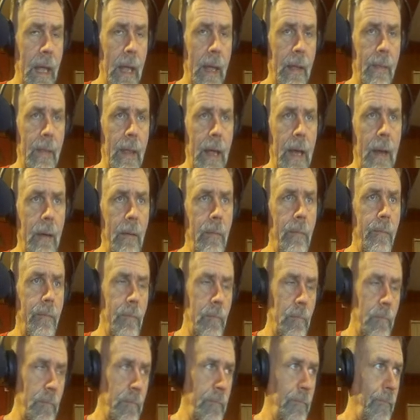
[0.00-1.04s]
and
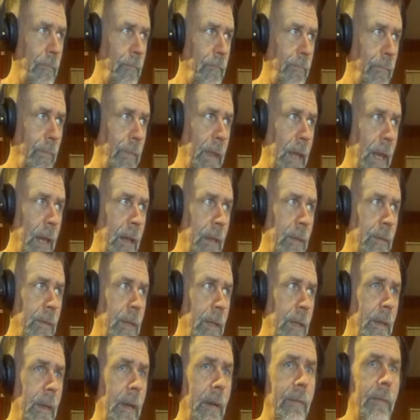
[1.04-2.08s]
that is
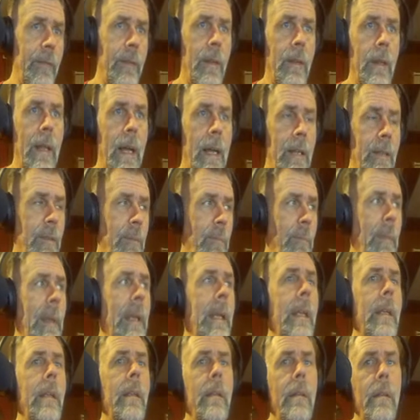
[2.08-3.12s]
enough to last
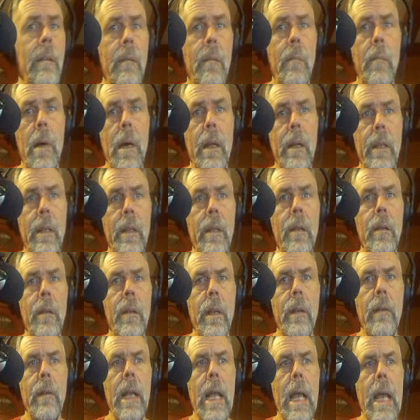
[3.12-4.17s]
me about a year
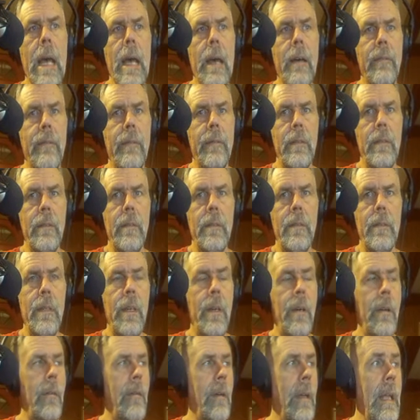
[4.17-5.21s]
and a half.
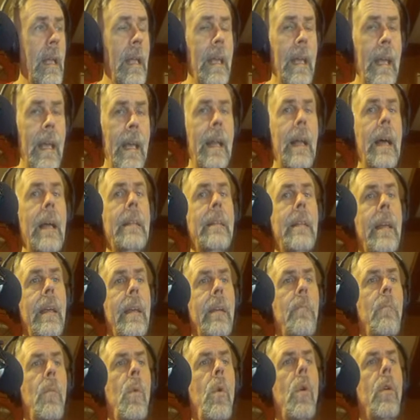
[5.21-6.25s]
So, and I
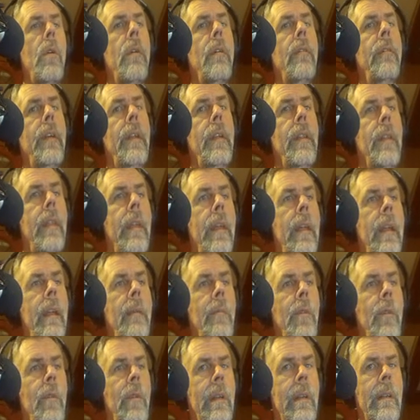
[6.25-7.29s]
take more of it than
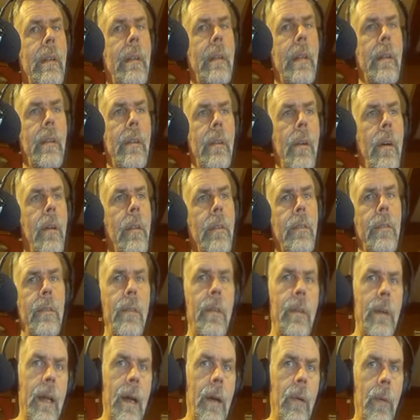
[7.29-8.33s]
I'm going to tell y'all to
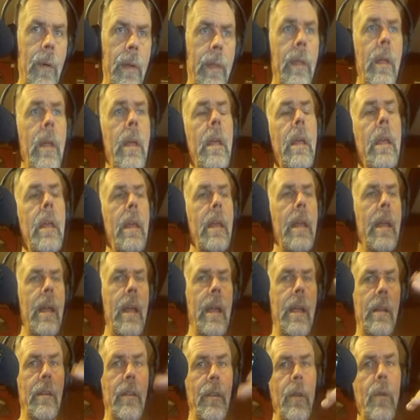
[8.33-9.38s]
start out with,
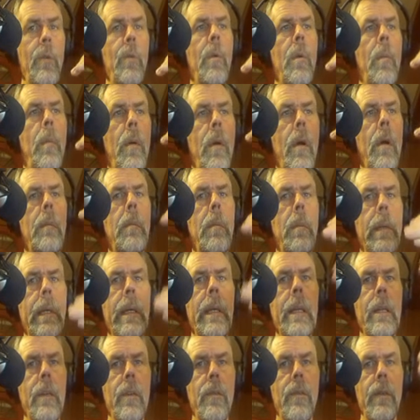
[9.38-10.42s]
and you will
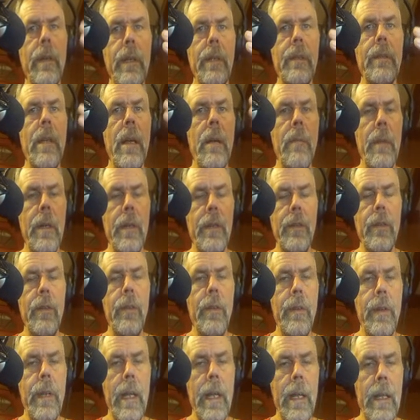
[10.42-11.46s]
probably increase how much
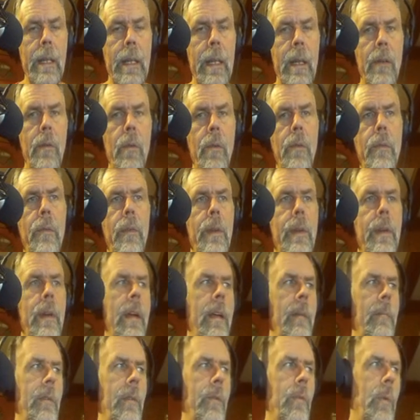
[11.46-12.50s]
you're taking over
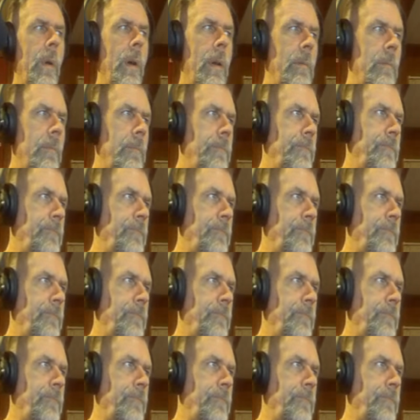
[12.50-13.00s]
time as well